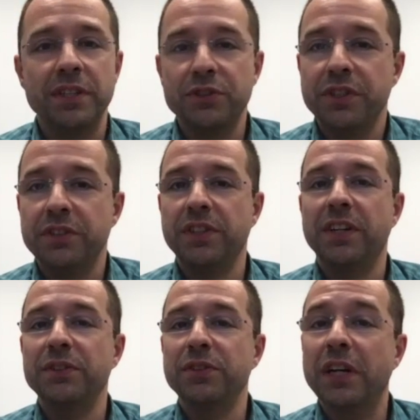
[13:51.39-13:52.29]
Engineers
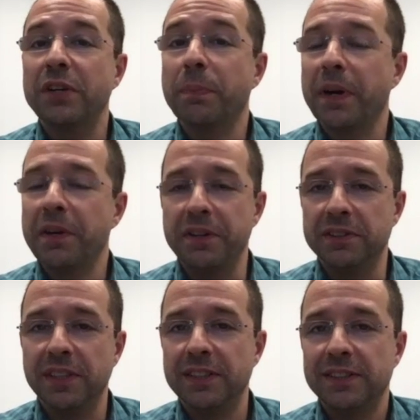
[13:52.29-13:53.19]
are your
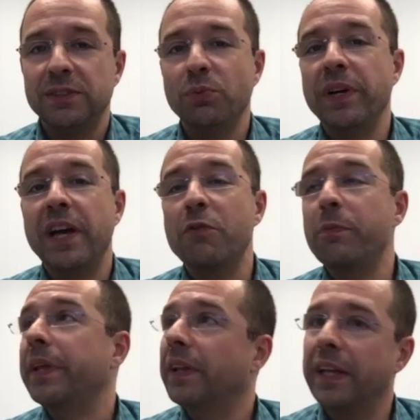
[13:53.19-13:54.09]
partners, and this is the way I've
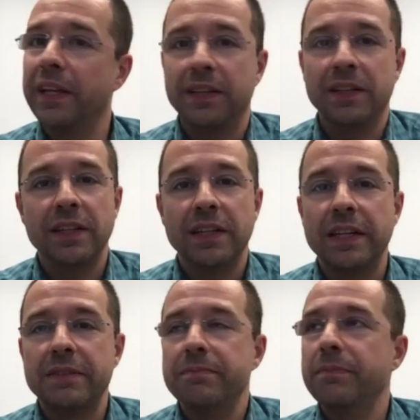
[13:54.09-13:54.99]
been like
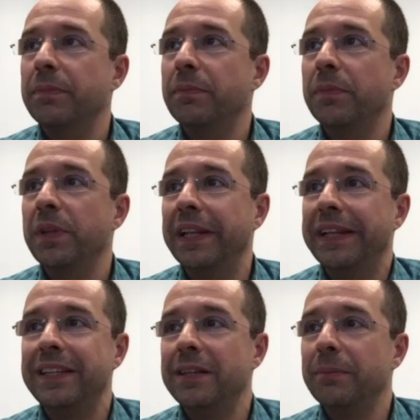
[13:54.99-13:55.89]

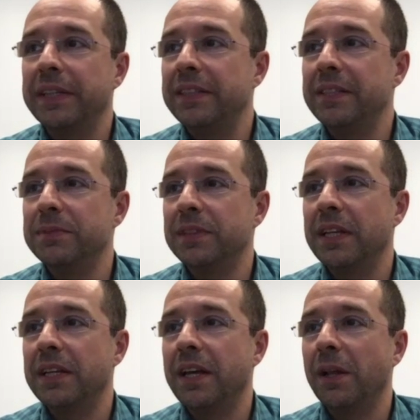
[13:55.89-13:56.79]
leading my teams
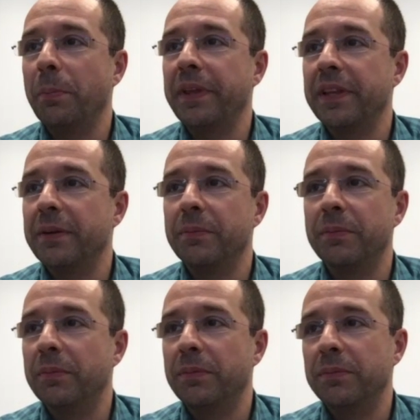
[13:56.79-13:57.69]
and helping
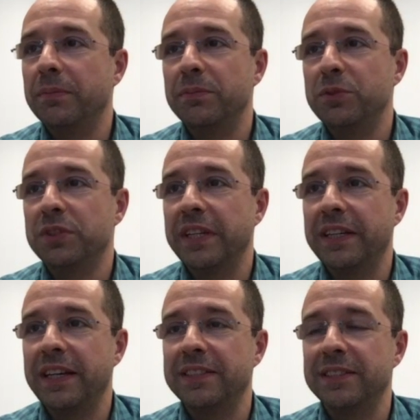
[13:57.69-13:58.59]
them just
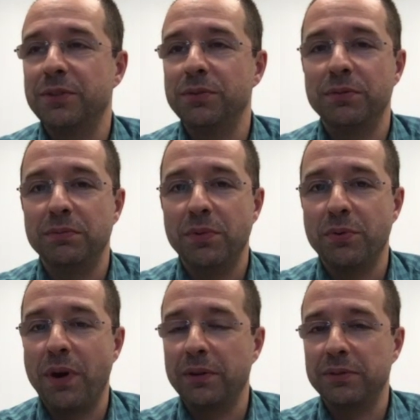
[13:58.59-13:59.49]
like execute
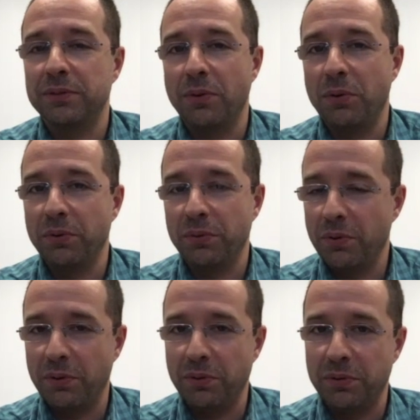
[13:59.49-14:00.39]
throughout
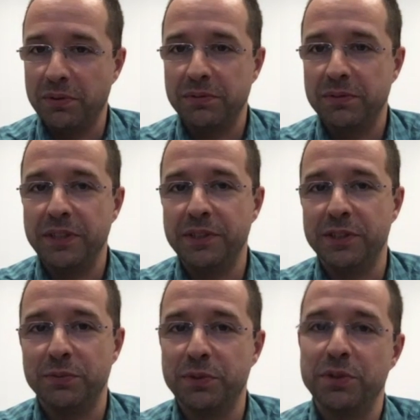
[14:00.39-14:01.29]
all the
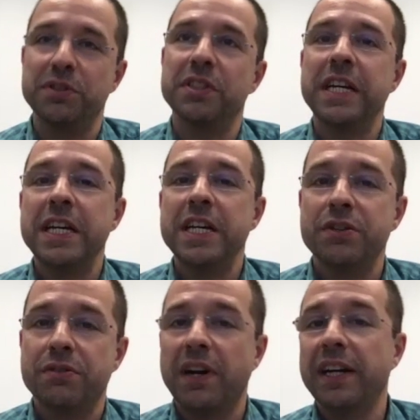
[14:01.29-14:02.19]
years, which is
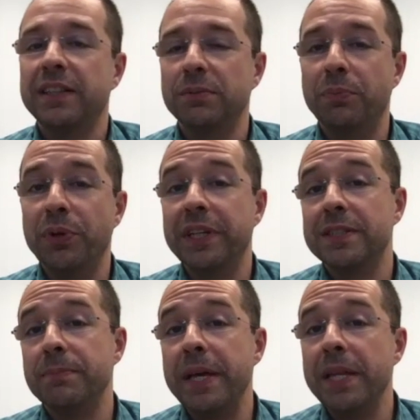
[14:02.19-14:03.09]
trying to bring
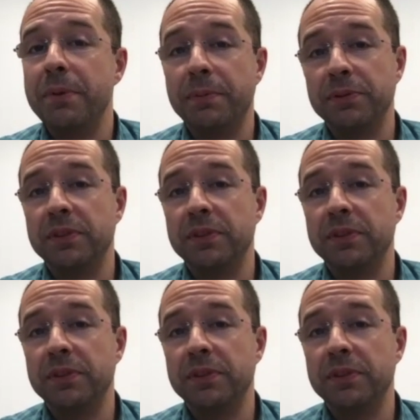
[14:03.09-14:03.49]
as many people to